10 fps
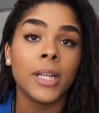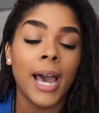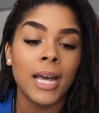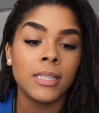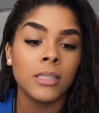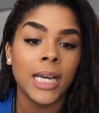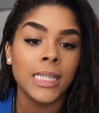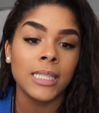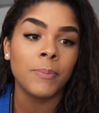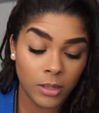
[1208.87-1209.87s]
I had to
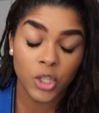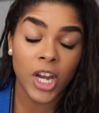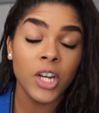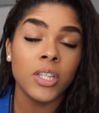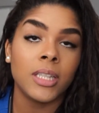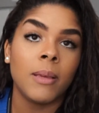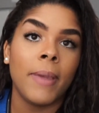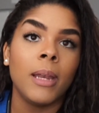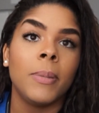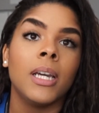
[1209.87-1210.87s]
accept the changes that they
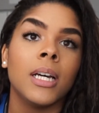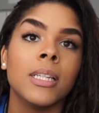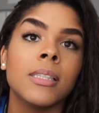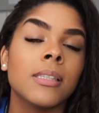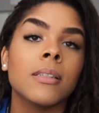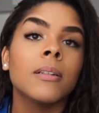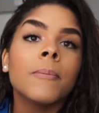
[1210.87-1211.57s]
made, because